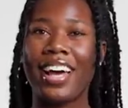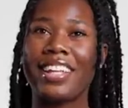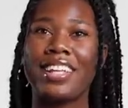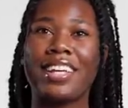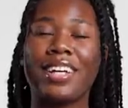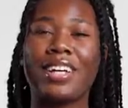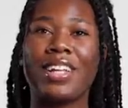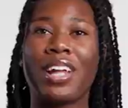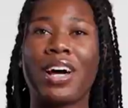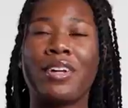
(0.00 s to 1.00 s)
I think a
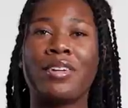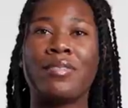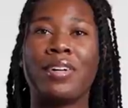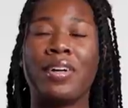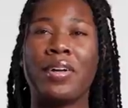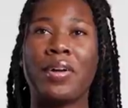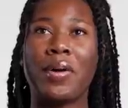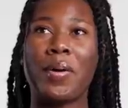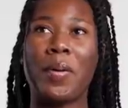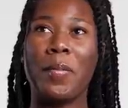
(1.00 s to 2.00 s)
lot of
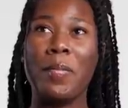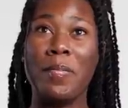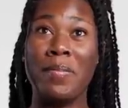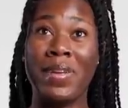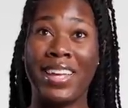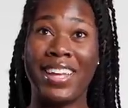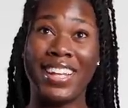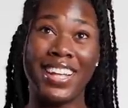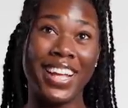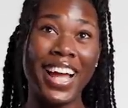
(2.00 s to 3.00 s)

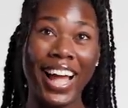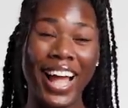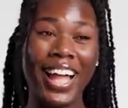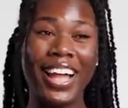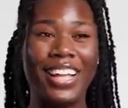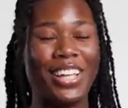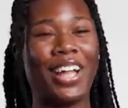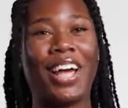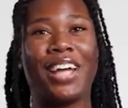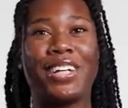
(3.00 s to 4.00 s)
men
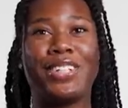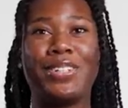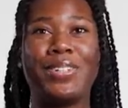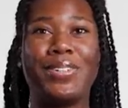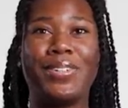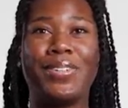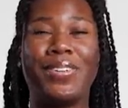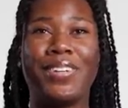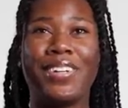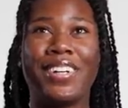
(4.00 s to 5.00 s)
like
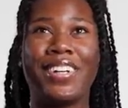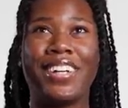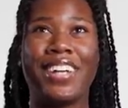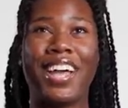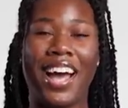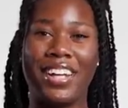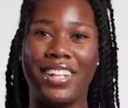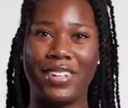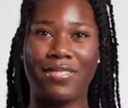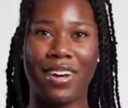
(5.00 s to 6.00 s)
to
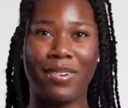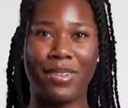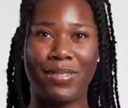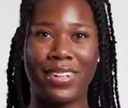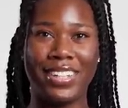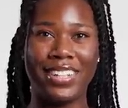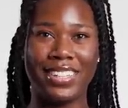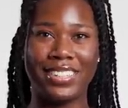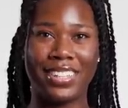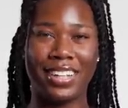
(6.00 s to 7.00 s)
identify with what he
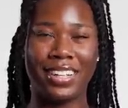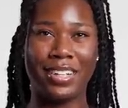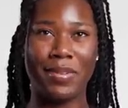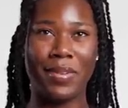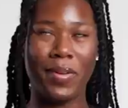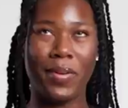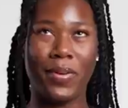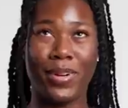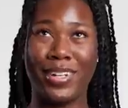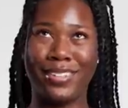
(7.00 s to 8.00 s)
has said
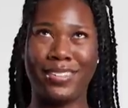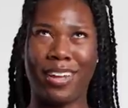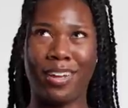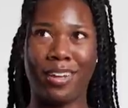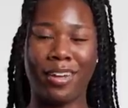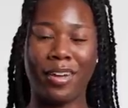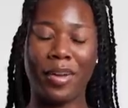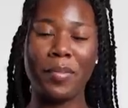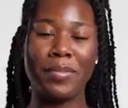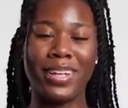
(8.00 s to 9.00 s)
or is saying
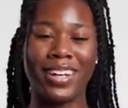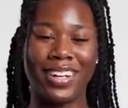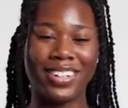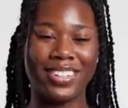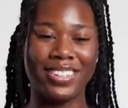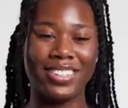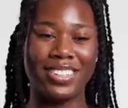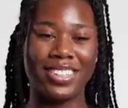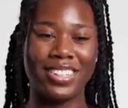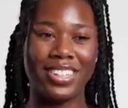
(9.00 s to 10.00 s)
because